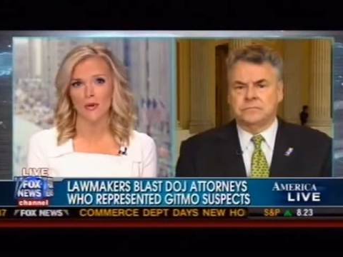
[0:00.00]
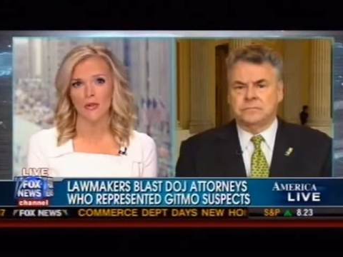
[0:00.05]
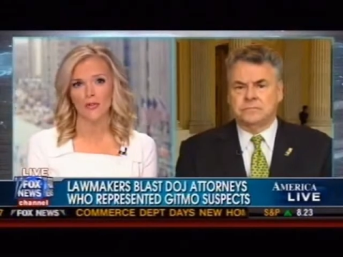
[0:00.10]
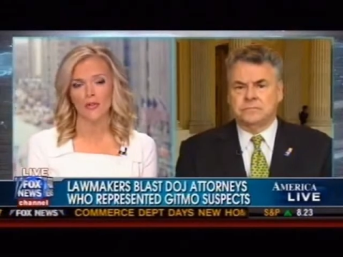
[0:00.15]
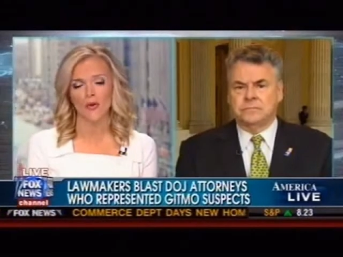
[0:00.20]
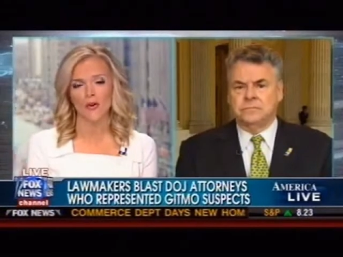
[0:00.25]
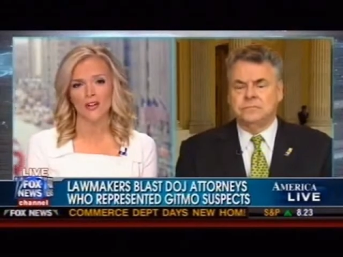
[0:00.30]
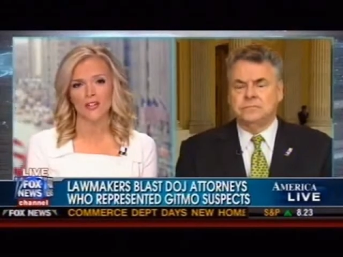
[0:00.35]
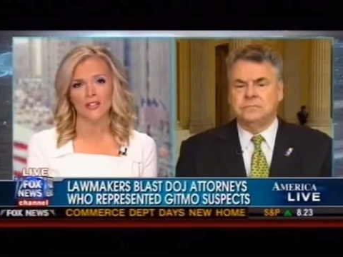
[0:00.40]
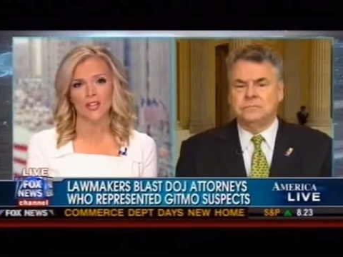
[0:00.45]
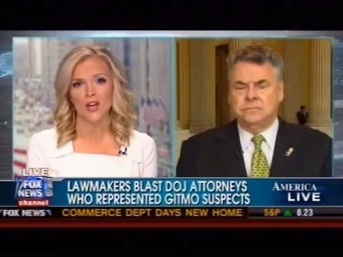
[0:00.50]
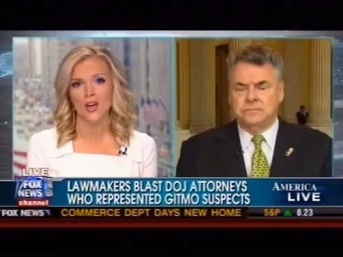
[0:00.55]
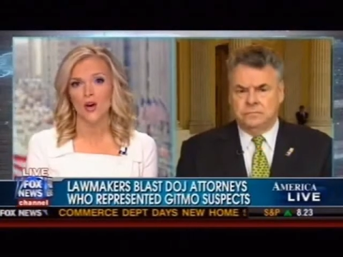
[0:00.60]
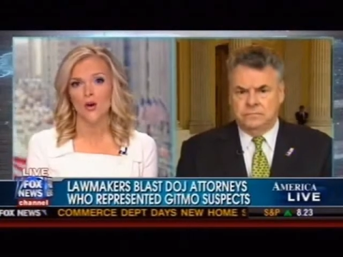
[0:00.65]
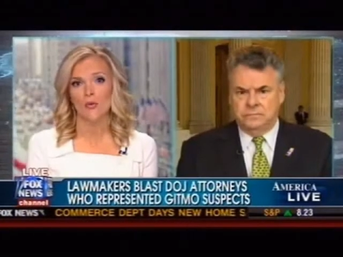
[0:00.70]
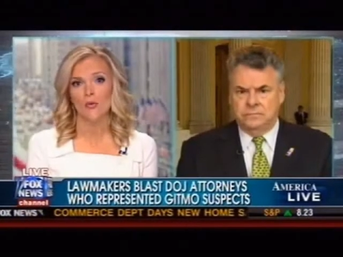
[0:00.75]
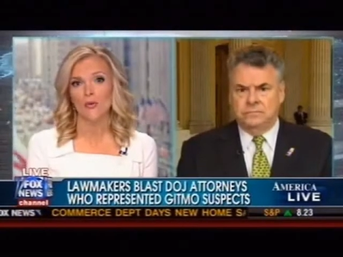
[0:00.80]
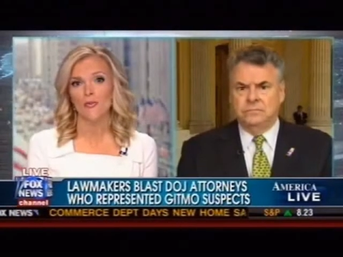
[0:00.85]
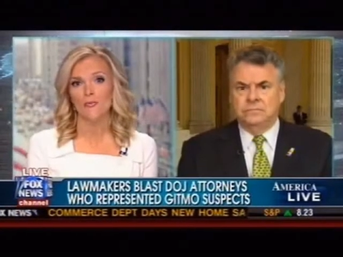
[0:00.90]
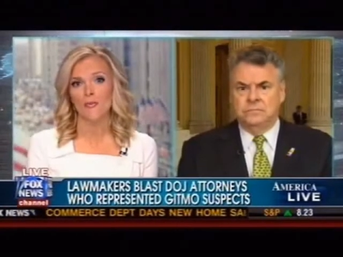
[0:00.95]
Speaker 1: both lawyers,
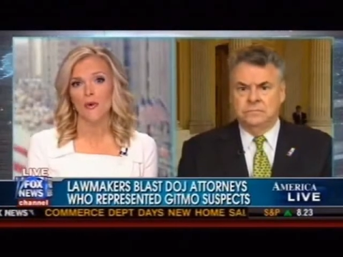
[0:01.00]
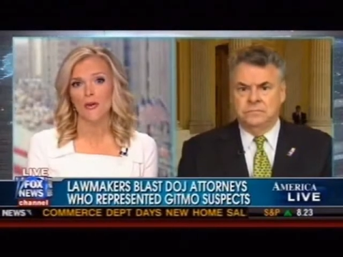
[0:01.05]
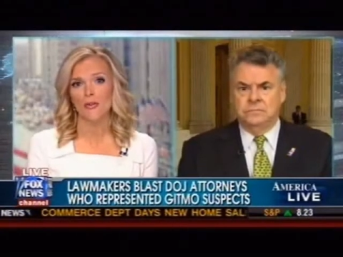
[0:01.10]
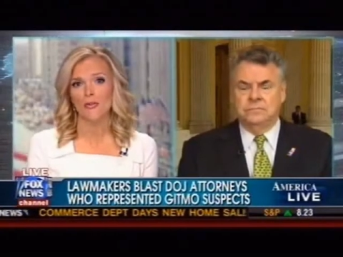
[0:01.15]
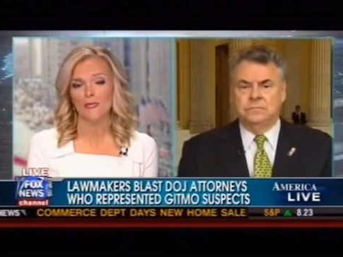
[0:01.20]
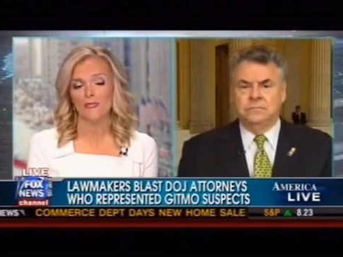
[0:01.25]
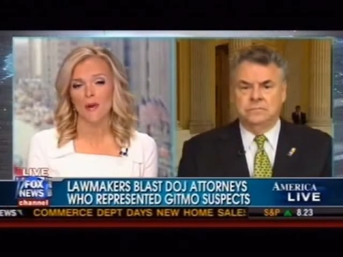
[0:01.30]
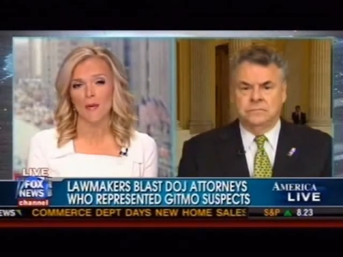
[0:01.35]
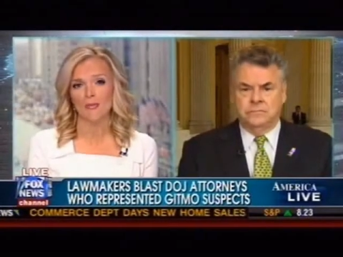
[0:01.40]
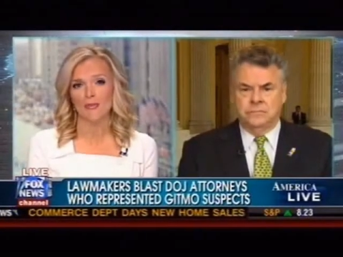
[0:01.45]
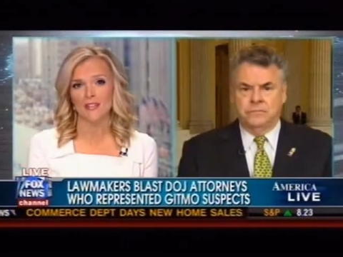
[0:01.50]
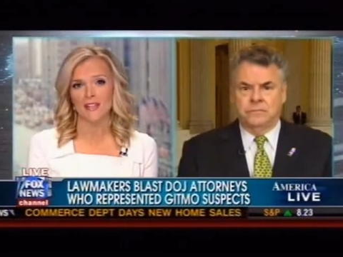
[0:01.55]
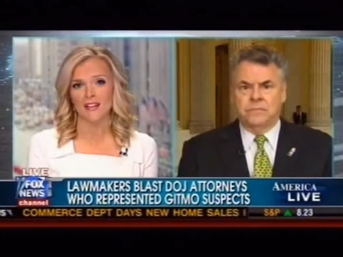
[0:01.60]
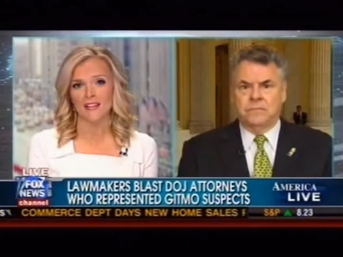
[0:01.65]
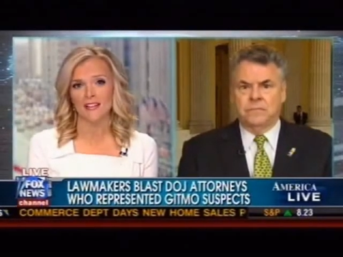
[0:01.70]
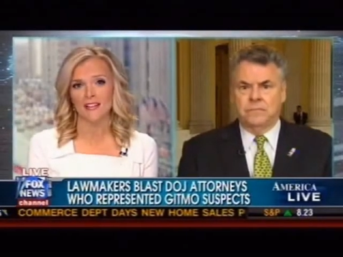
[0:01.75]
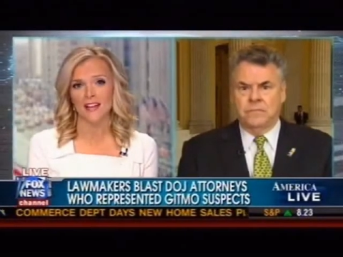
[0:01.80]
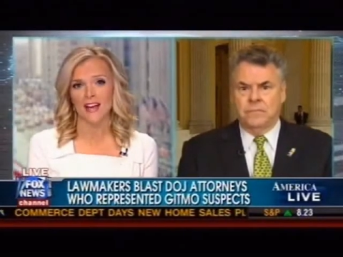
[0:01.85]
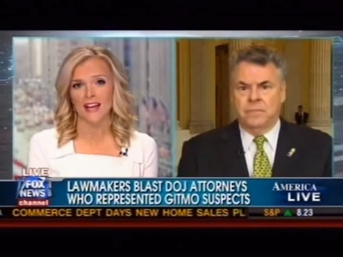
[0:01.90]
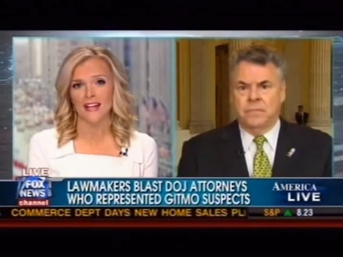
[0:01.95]
we both mm -hmm.
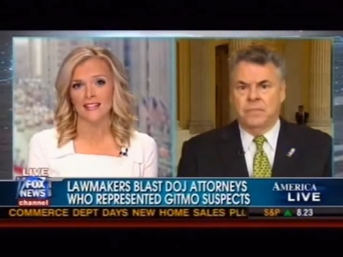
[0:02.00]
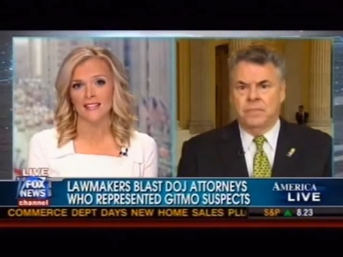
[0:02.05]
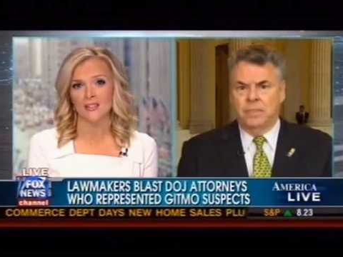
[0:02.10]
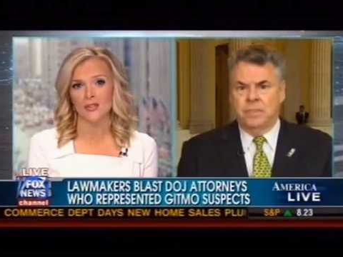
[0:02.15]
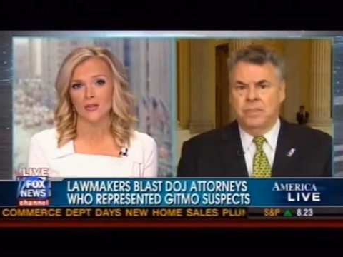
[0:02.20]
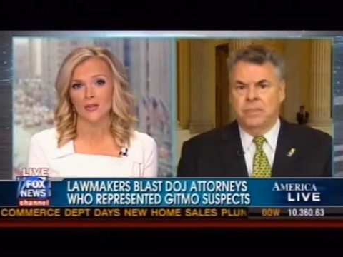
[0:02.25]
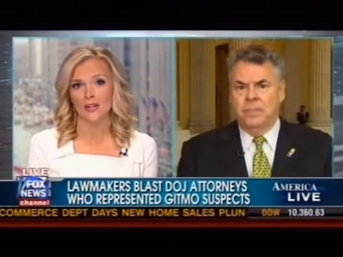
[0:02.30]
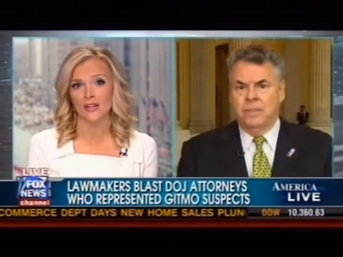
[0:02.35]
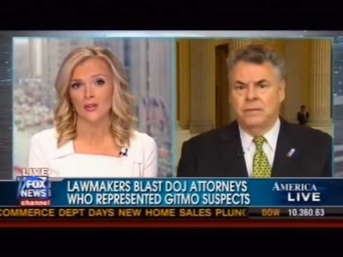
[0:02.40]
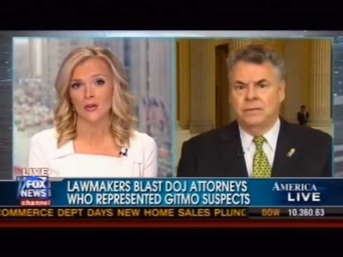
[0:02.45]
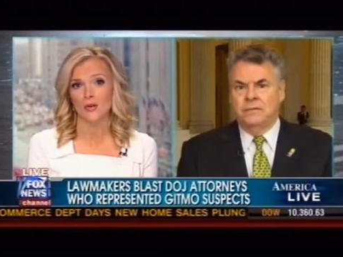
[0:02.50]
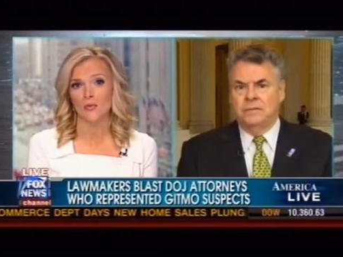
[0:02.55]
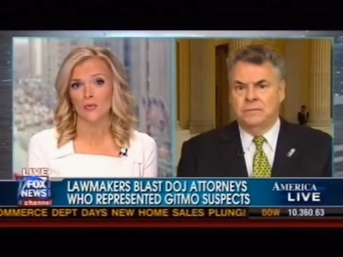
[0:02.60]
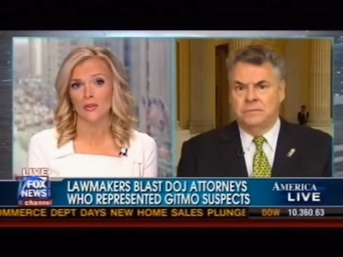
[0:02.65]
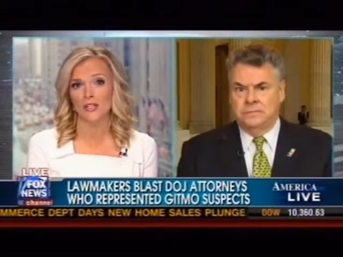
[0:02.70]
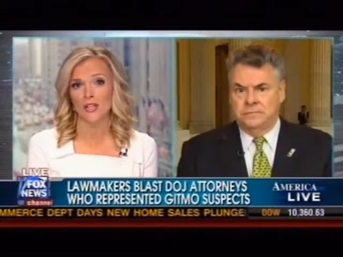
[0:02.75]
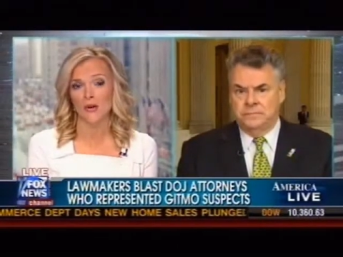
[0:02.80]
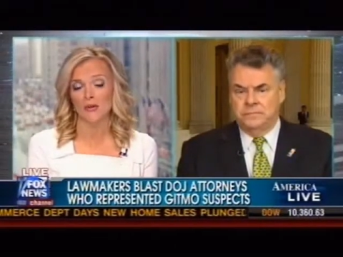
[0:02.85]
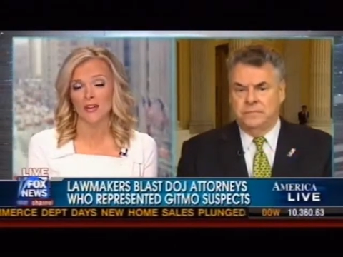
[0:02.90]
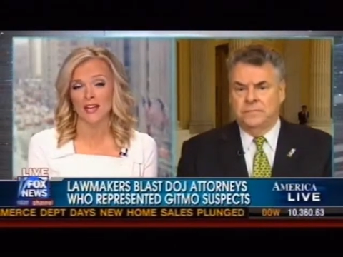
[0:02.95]
represented clients in whom
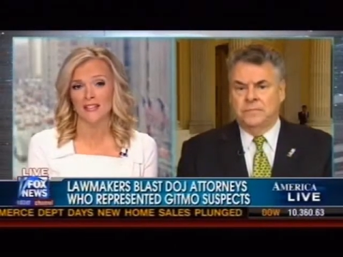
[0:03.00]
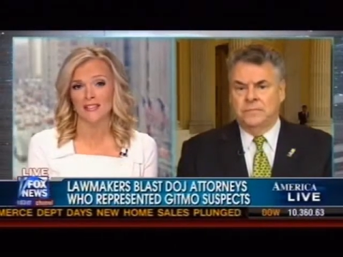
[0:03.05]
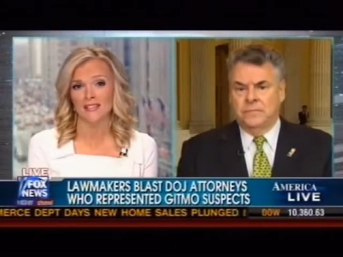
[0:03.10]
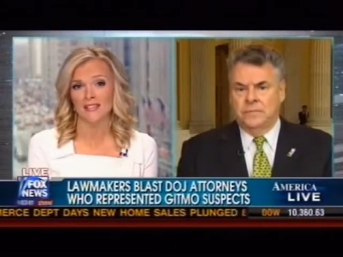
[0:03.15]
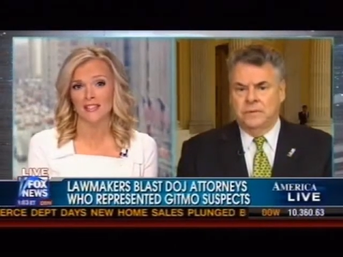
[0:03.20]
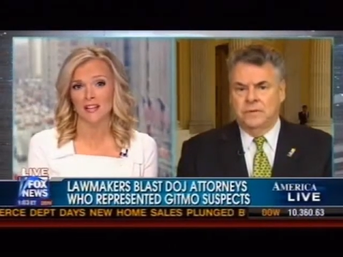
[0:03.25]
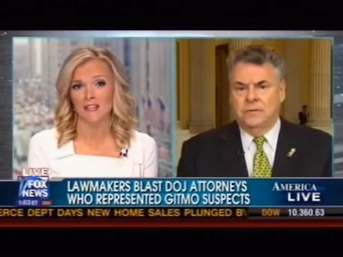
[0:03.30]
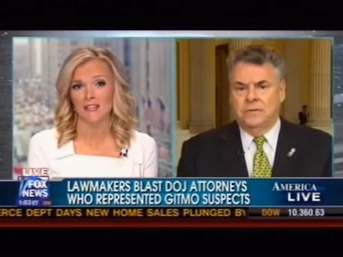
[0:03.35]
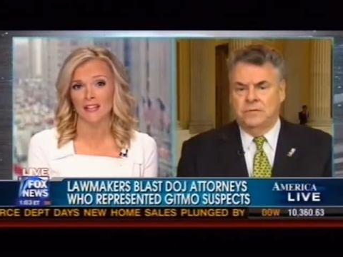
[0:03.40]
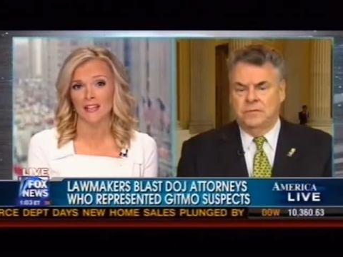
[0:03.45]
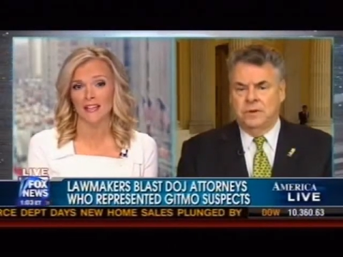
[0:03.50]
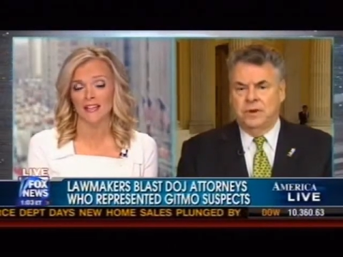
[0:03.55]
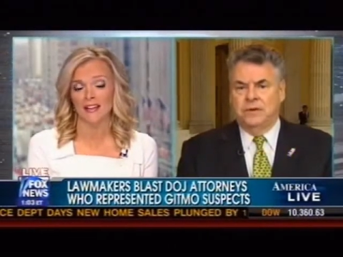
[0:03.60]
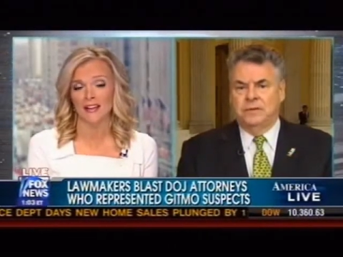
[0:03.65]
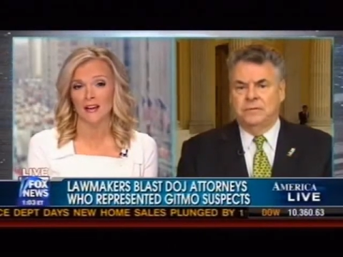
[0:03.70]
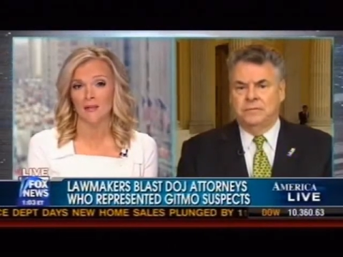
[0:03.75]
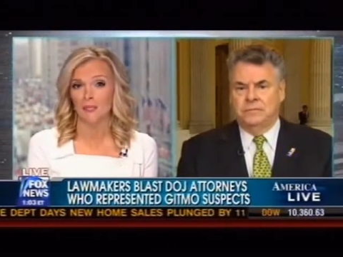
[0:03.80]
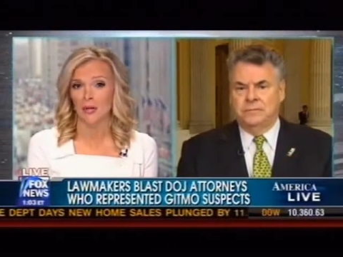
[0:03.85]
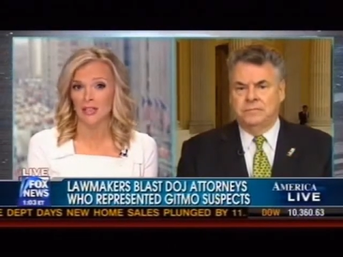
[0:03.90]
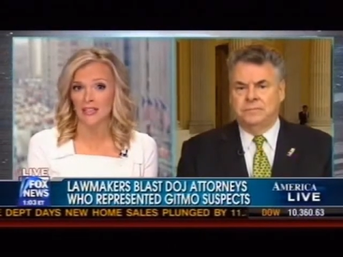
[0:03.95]
we don't necessarily right.
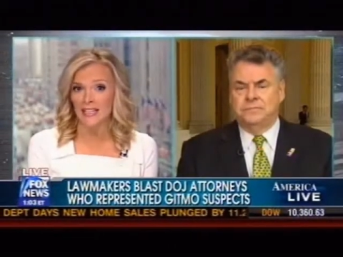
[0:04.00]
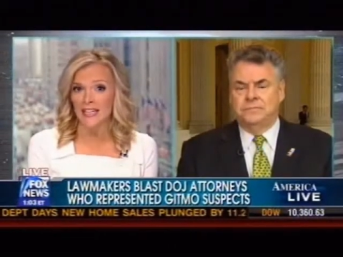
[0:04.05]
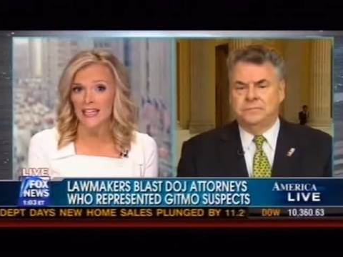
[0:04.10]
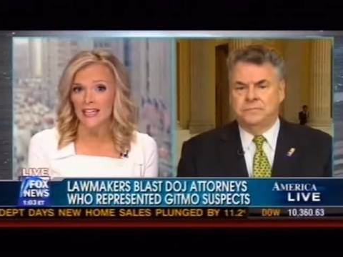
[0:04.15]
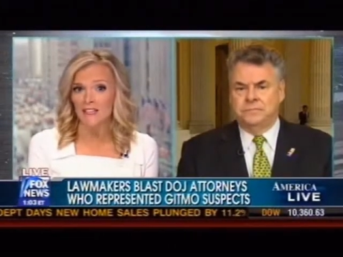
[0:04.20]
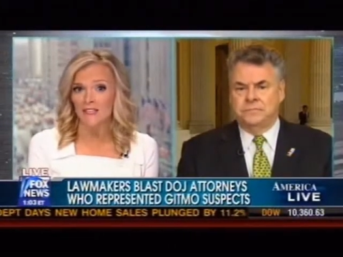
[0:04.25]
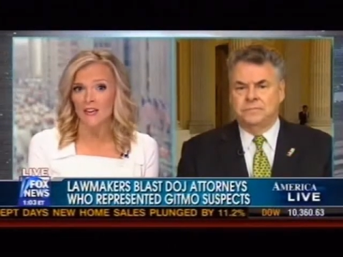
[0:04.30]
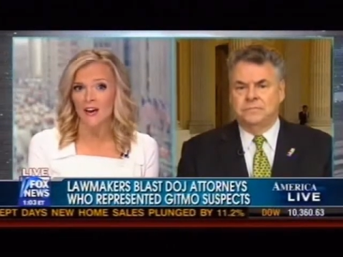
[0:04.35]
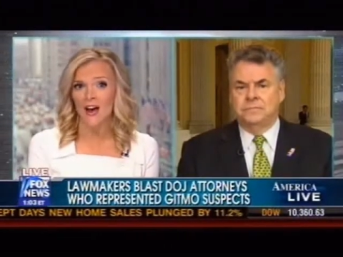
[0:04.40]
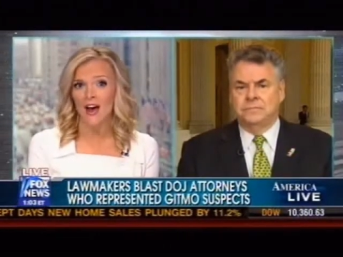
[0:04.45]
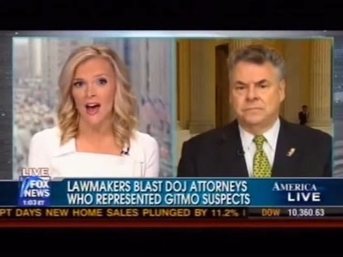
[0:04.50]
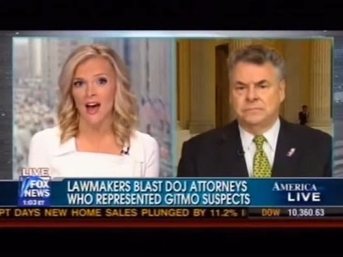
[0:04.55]
believe.